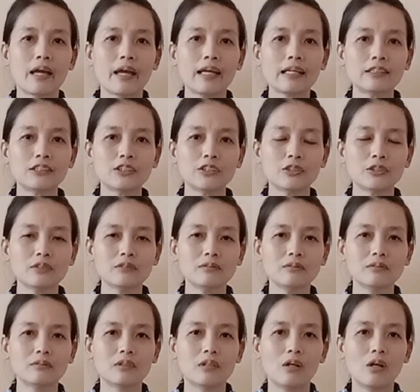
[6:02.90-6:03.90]
action,
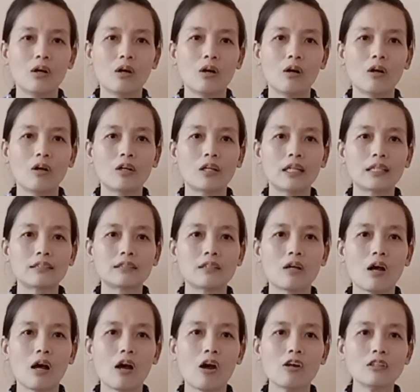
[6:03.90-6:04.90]
or an
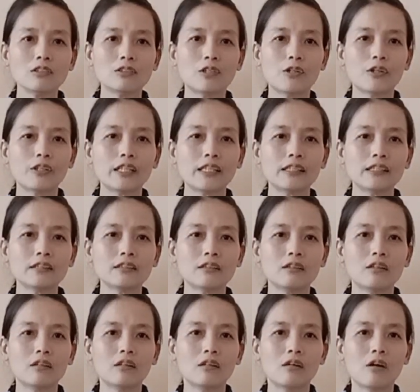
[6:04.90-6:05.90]
ongoing
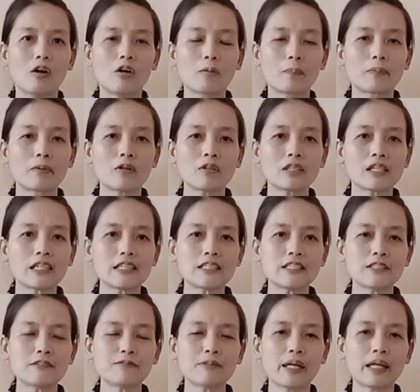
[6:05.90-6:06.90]
or
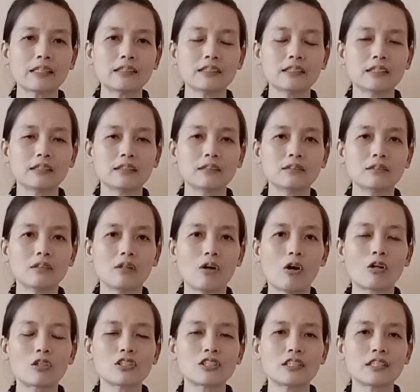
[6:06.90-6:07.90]
progressive action
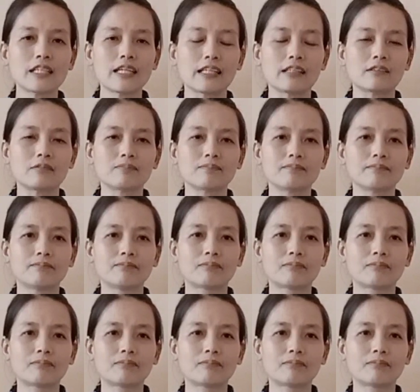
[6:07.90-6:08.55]
or state.